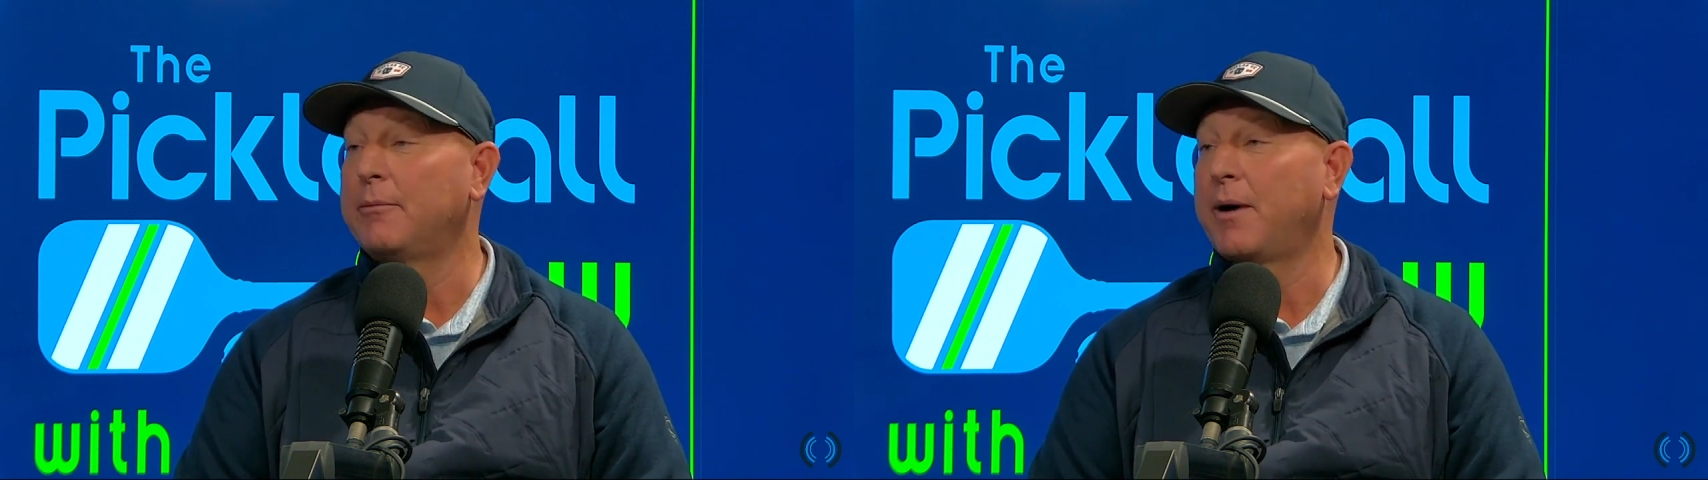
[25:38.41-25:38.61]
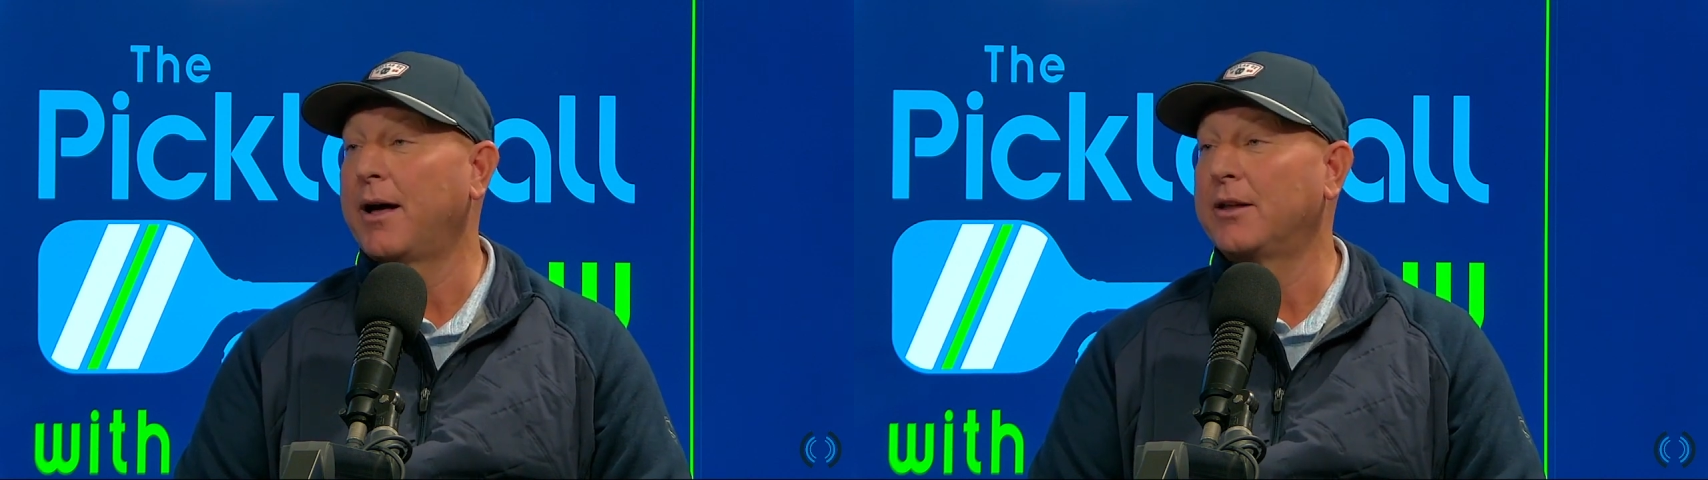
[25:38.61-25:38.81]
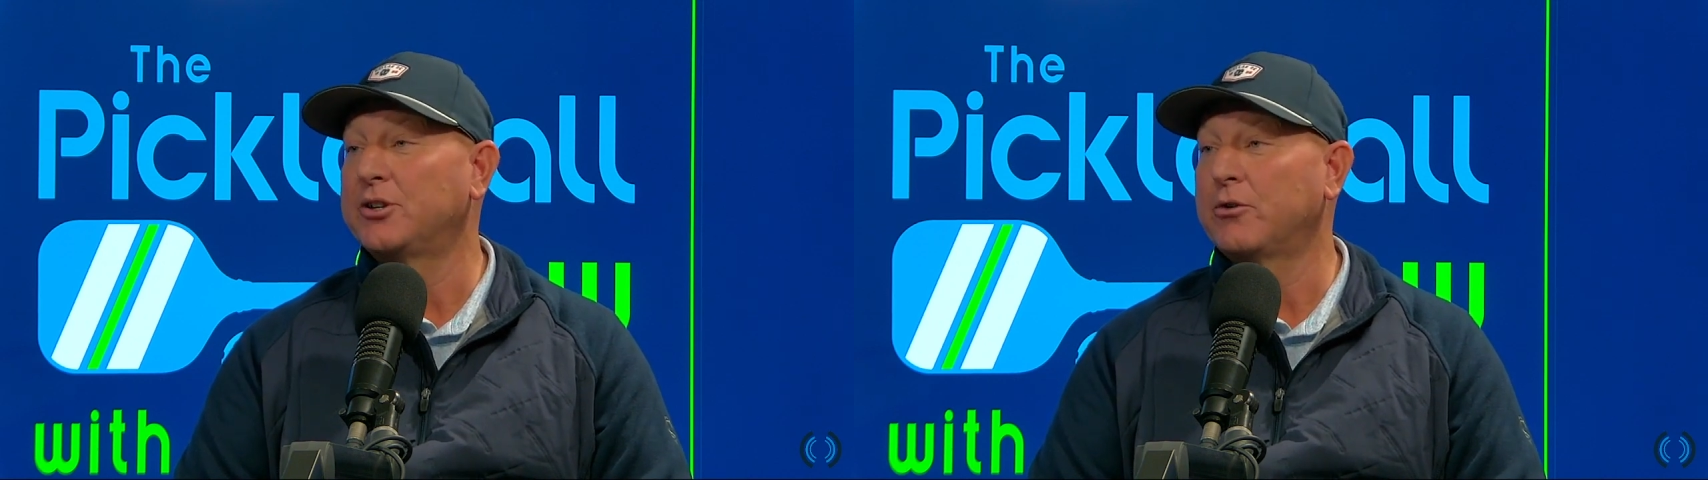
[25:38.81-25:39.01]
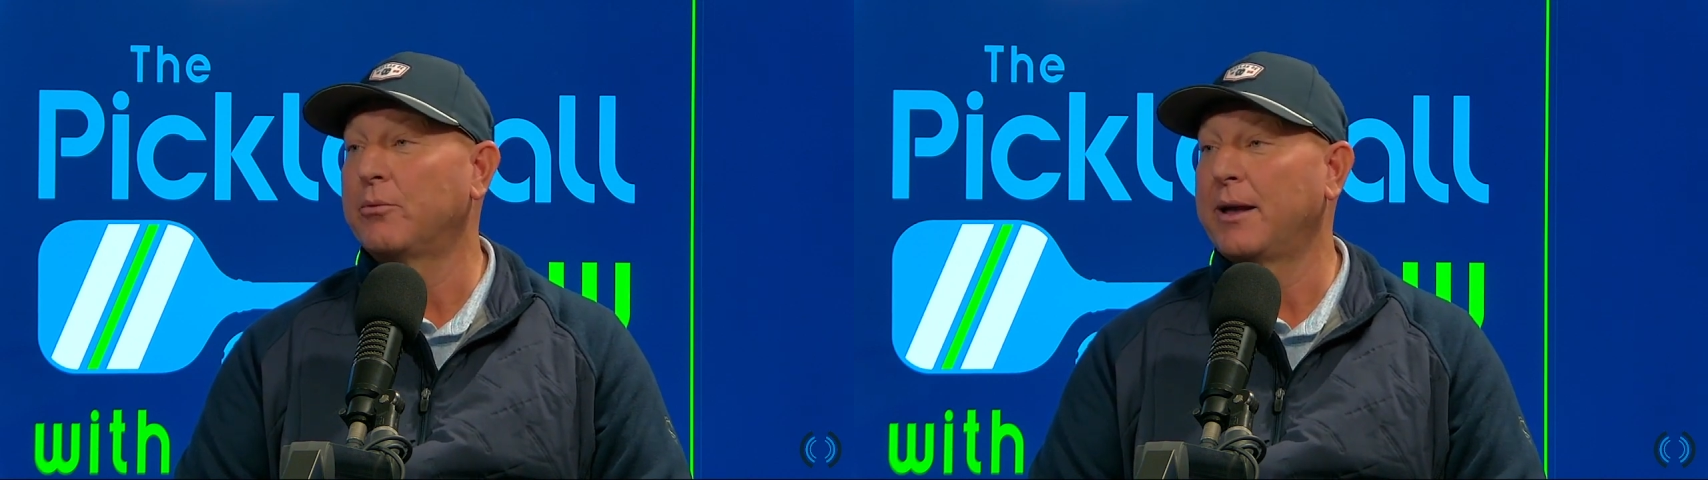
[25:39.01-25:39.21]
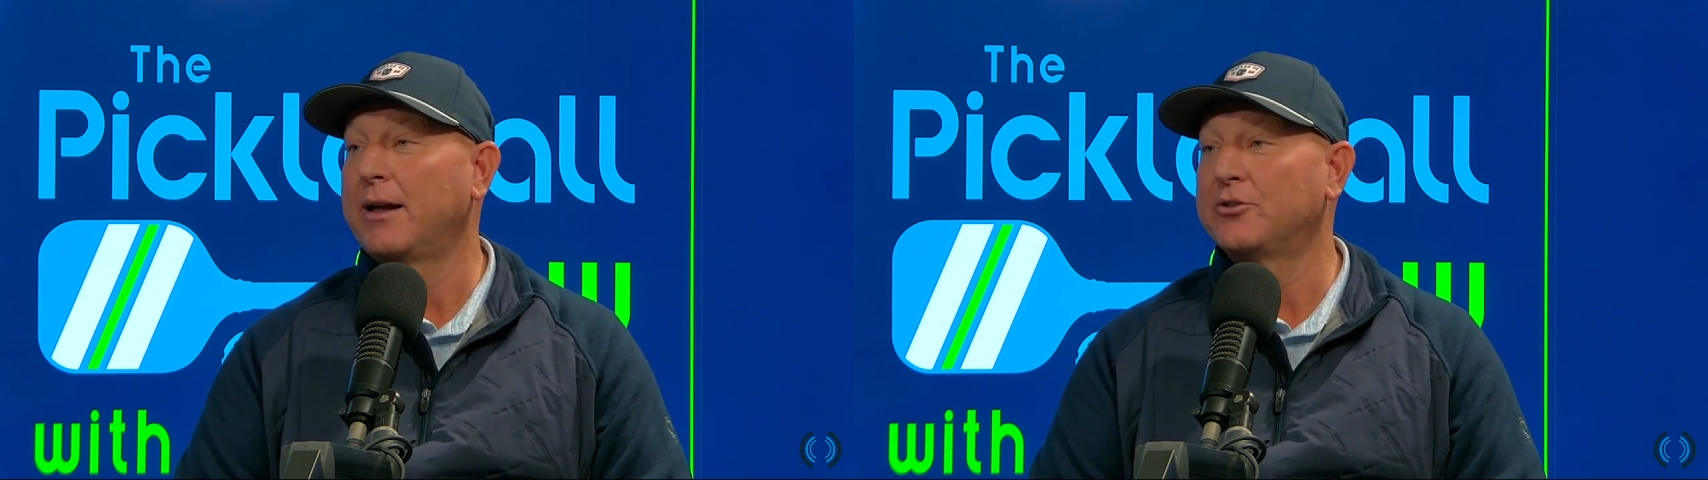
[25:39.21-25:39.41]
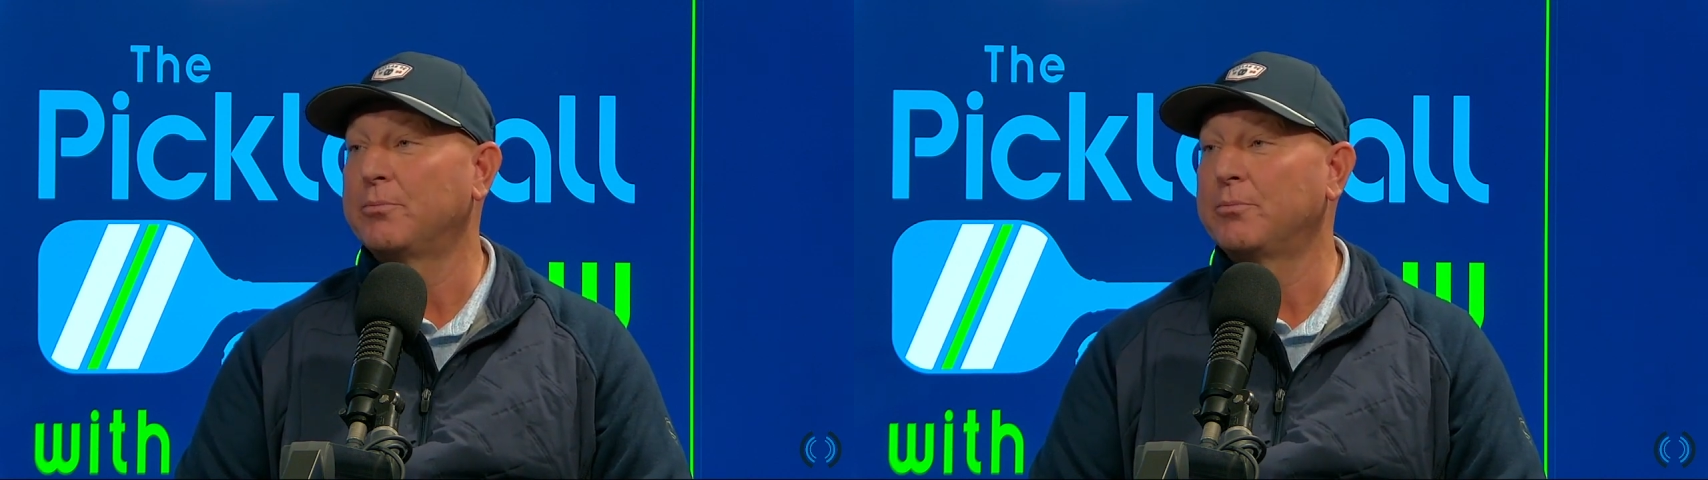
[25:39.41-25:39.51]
my general manager,